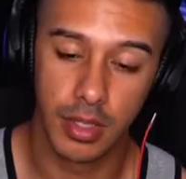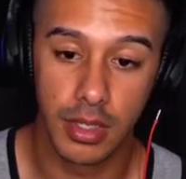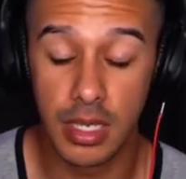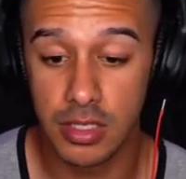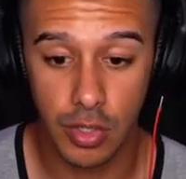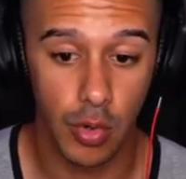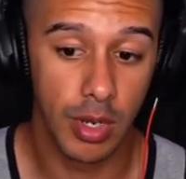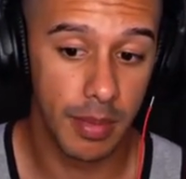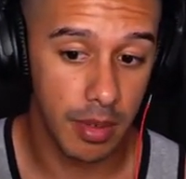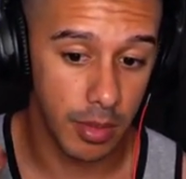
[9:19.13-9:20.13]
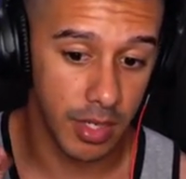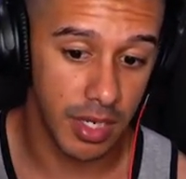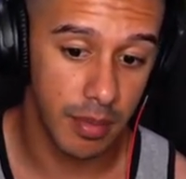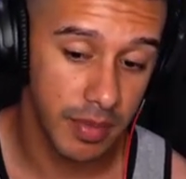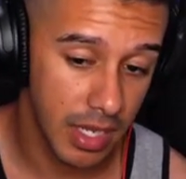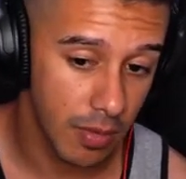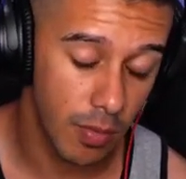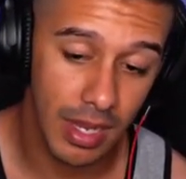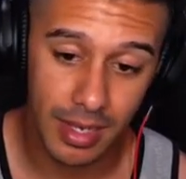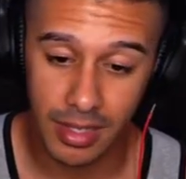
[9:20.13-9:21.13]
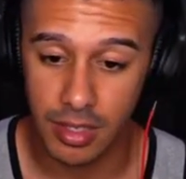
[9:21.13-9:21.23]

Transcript: You guys are going to be able to dump that right in there